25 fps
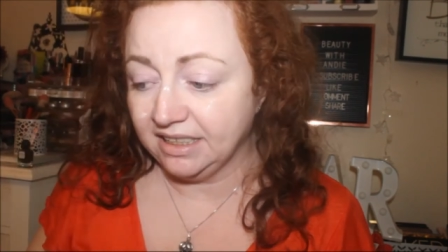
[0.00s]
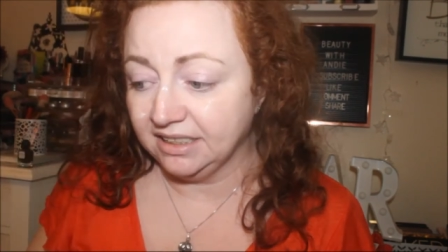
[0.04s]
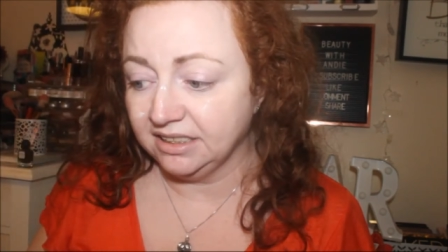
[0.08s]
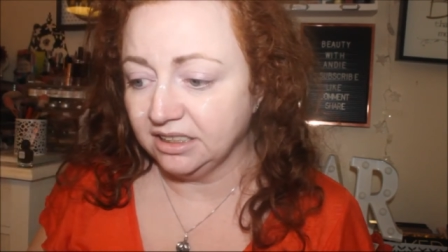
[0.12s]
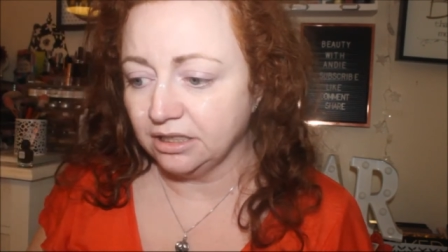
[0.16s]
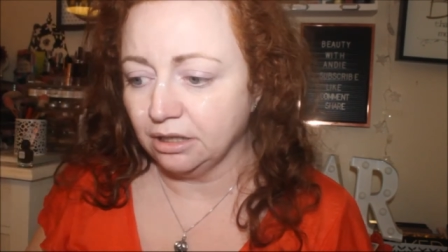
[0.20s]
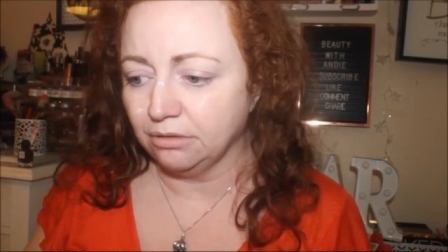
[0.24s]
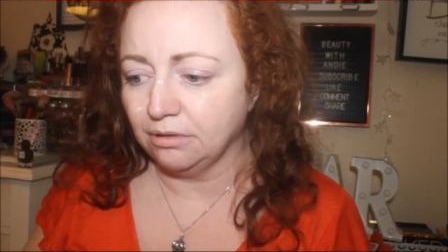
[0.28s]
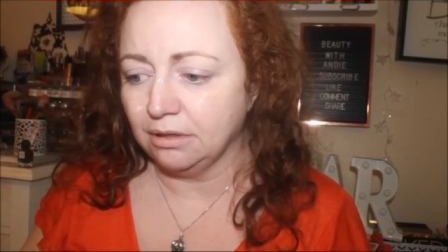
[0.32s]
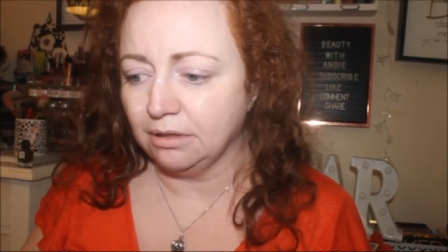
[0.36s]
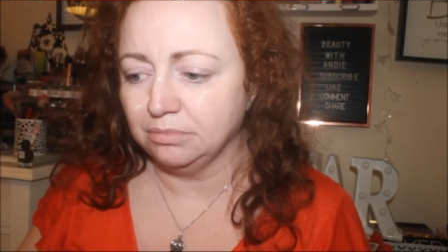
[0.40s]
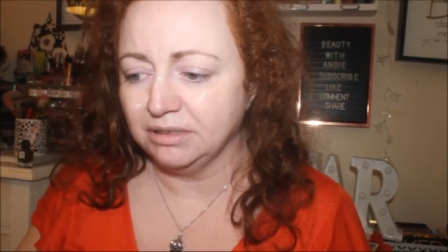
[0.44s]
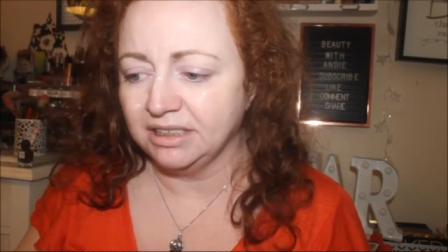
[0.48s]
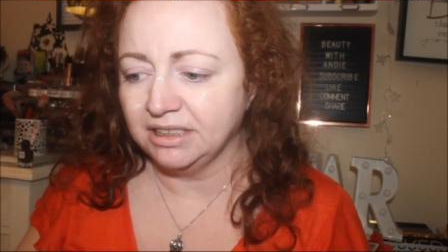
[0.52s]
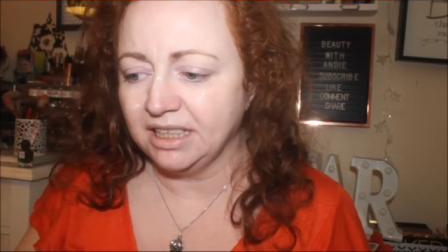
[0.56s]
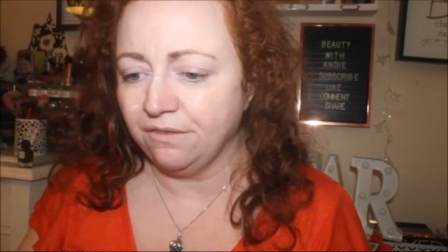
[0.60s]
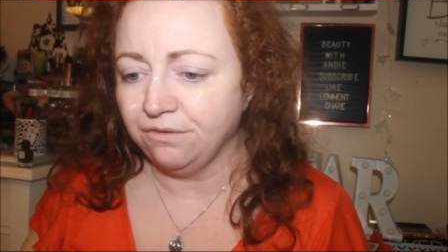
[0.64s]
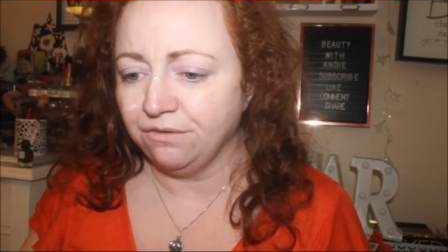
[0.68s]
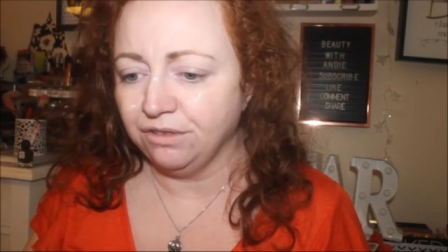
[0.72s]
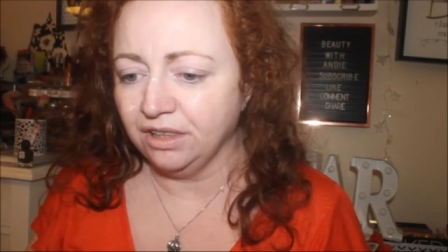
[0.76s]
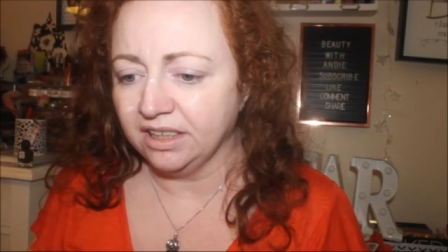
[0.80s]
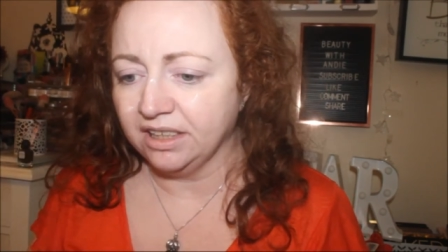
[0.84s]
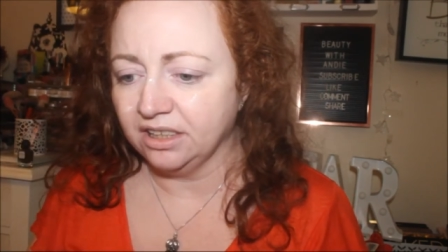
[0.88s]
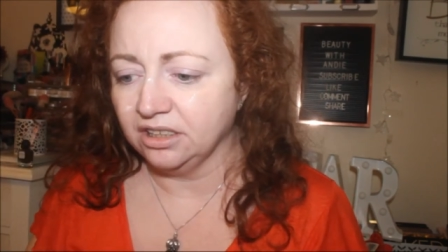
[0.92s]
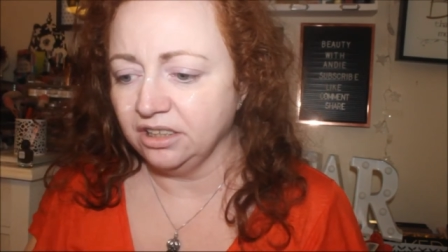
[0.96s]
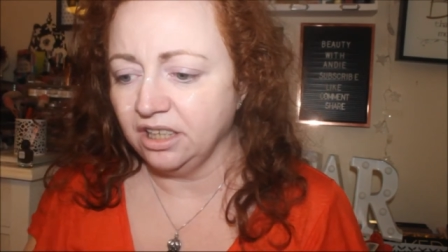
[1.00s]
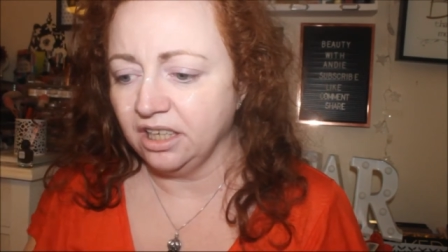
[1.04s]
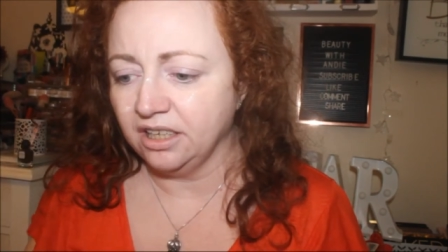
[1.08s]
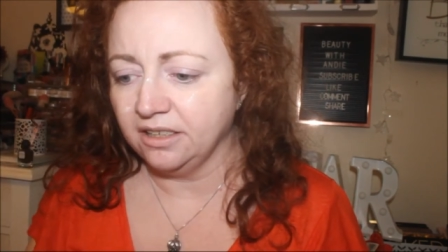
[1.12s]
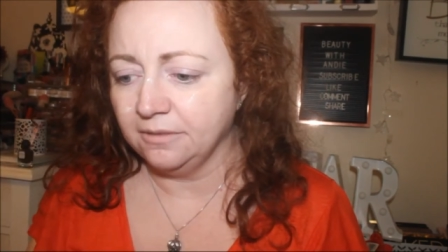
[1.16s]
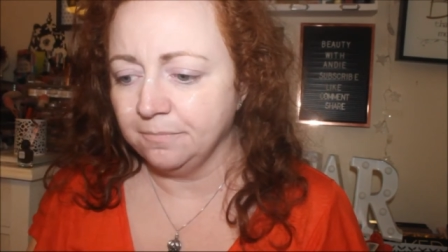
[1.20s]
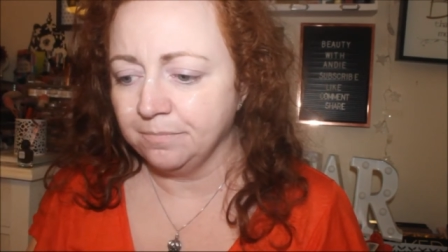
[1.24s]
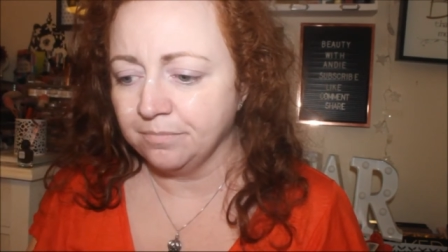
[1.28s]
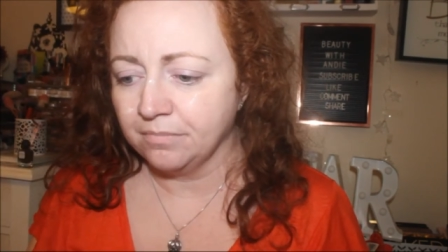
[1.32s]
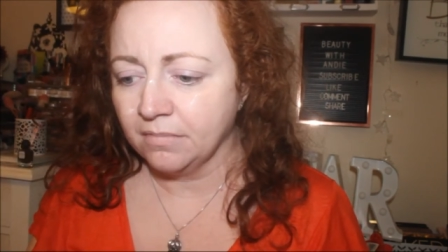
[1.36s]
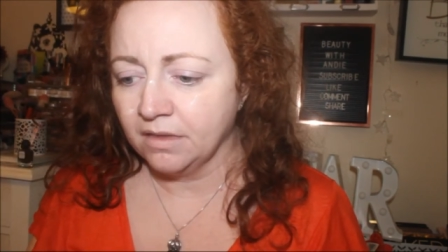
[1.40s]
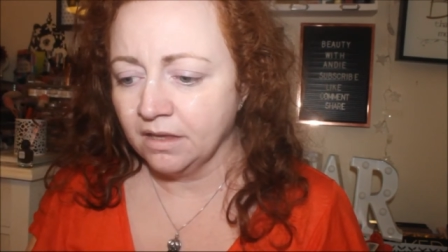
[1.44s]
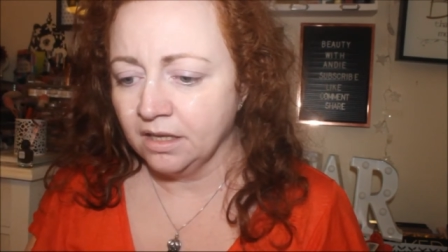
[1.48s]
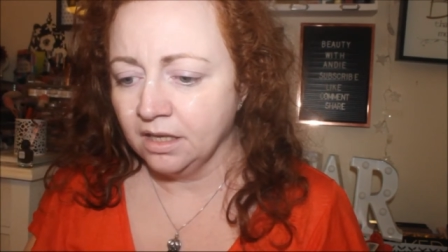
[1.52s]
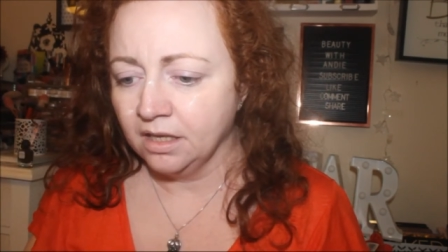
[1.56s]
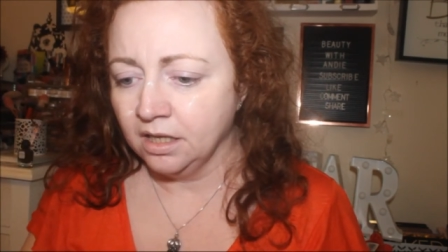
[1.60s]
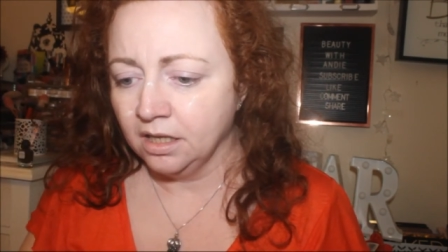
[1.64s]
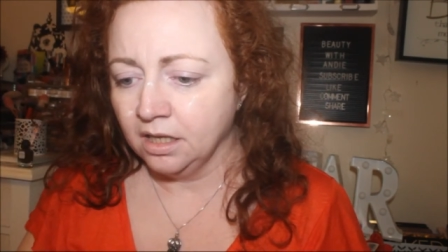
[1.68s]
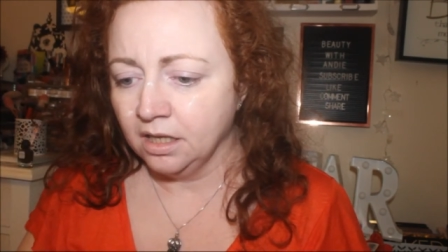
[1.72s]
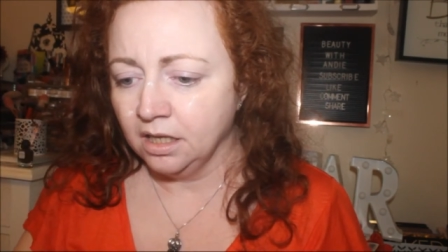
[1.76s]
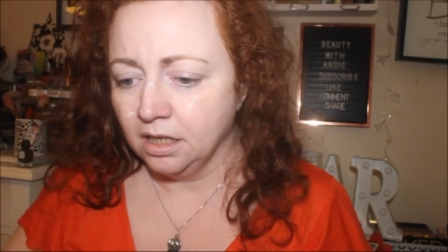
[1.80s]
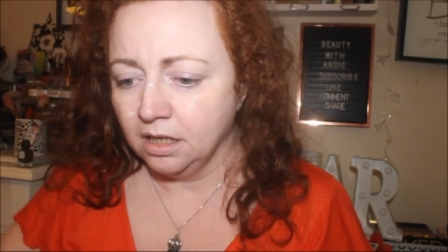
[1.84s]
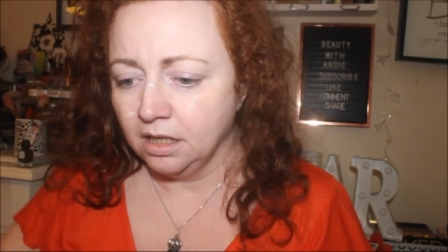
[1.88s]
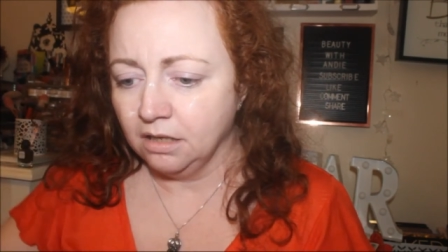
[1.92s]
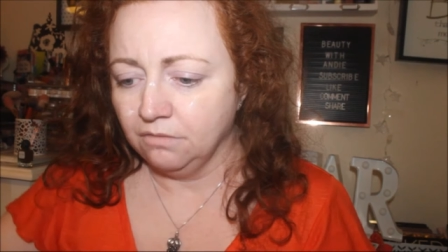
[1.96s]
so I'm definitely going to
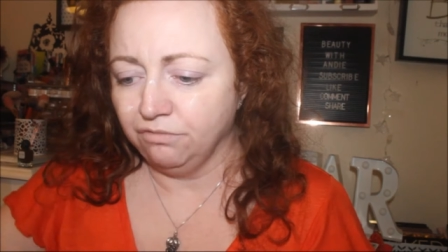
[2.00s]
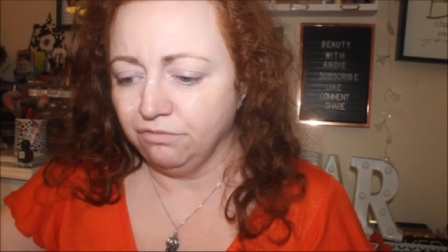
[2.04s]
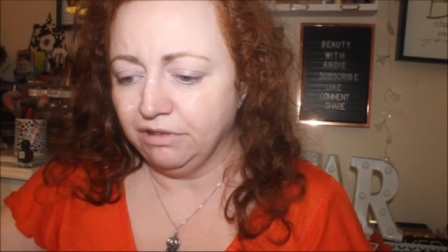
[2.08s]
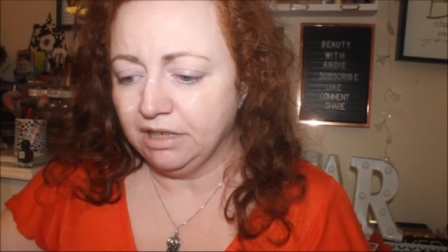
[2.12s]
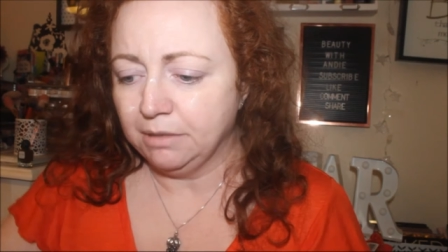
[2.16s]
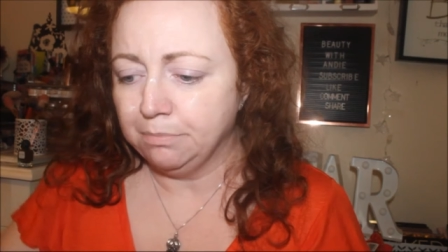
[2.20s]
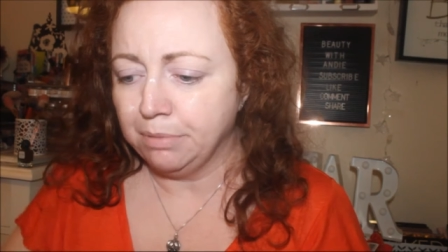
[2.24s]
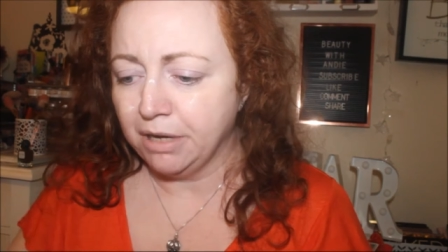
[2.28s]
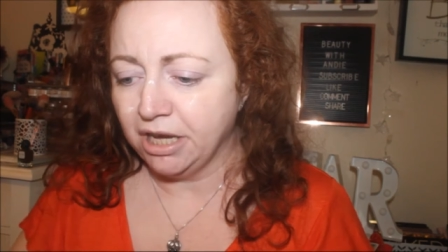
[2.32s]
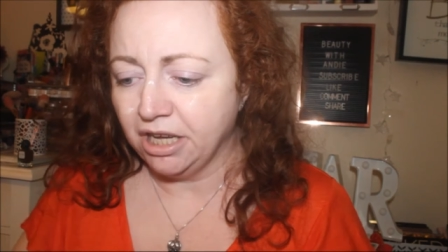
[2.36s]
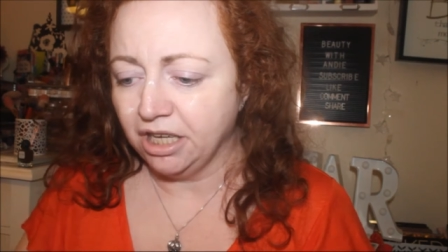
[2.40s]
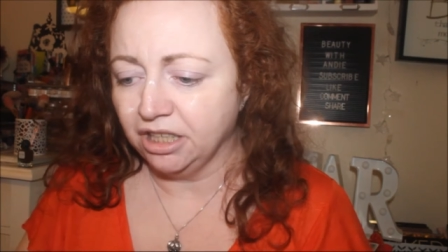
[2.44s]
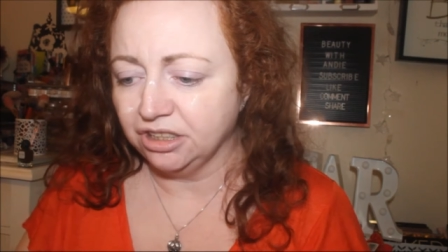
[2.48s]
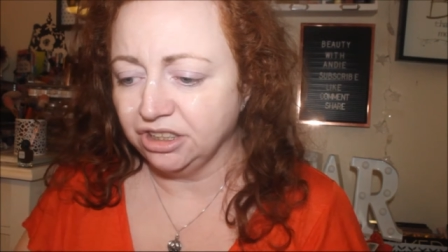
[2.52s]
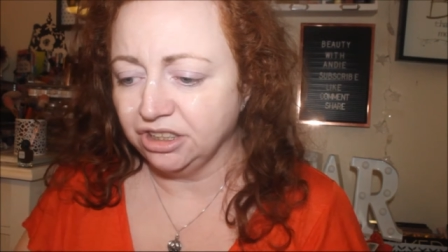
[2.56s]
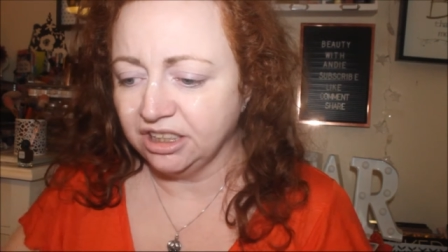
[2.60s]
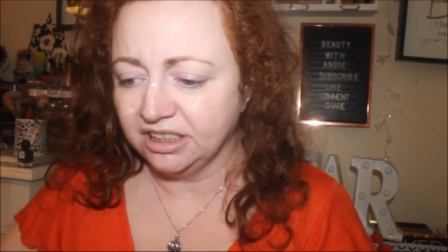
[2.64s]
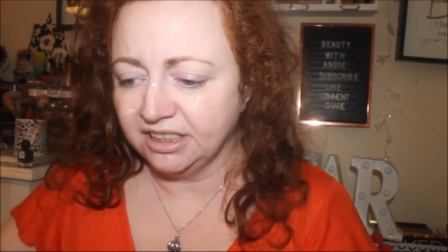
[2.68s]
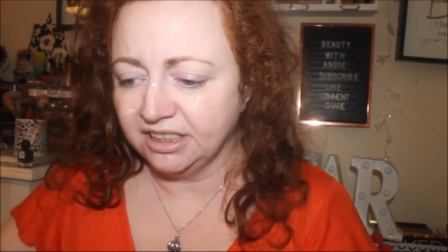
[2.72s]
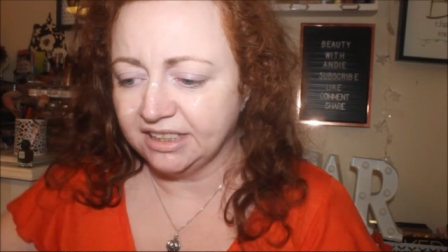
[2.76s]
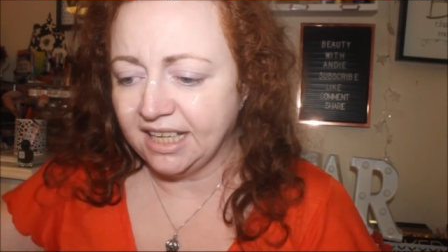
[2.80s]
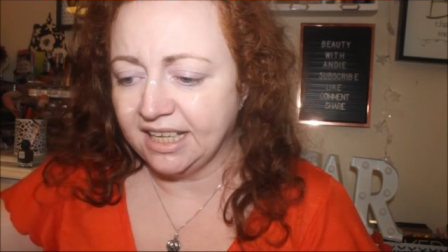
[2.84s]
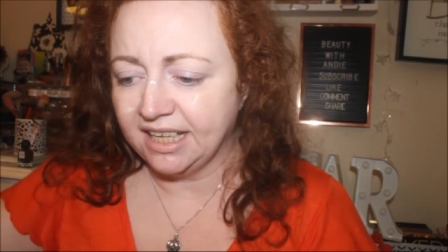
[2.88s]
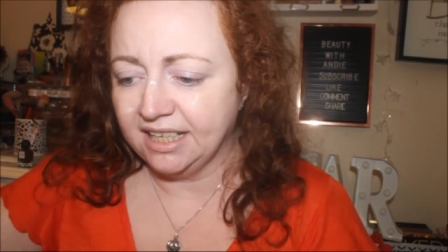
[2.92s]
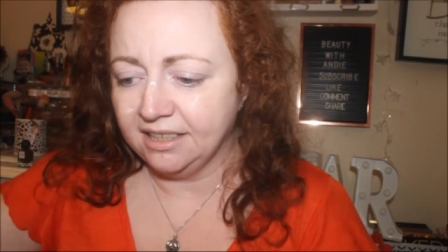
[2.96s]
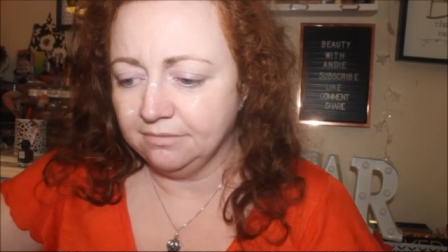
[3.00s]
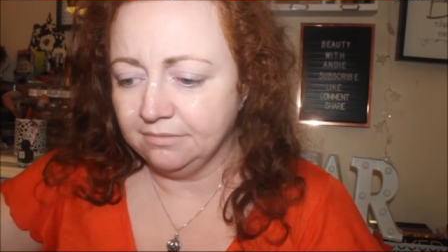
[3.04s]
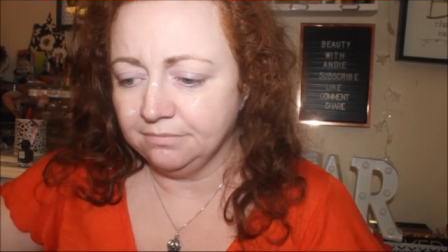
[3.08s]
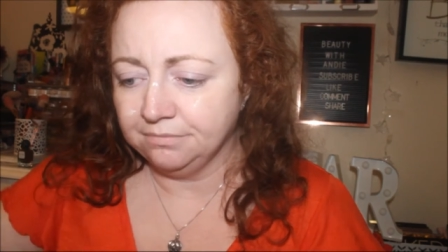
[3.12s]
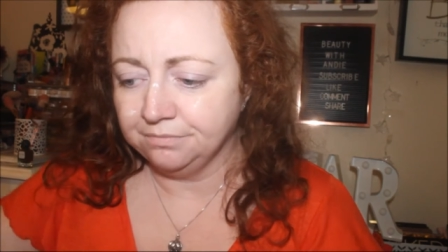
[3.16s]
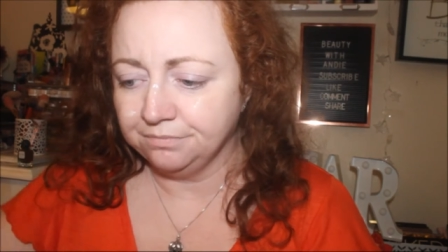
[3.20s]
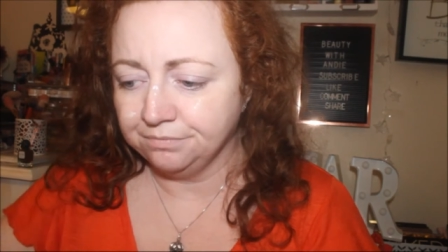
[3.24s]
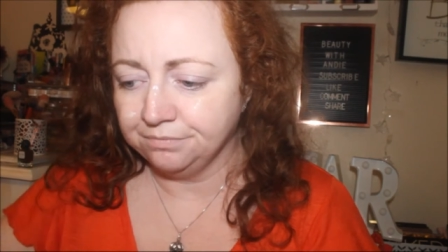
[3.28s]
repurchase it.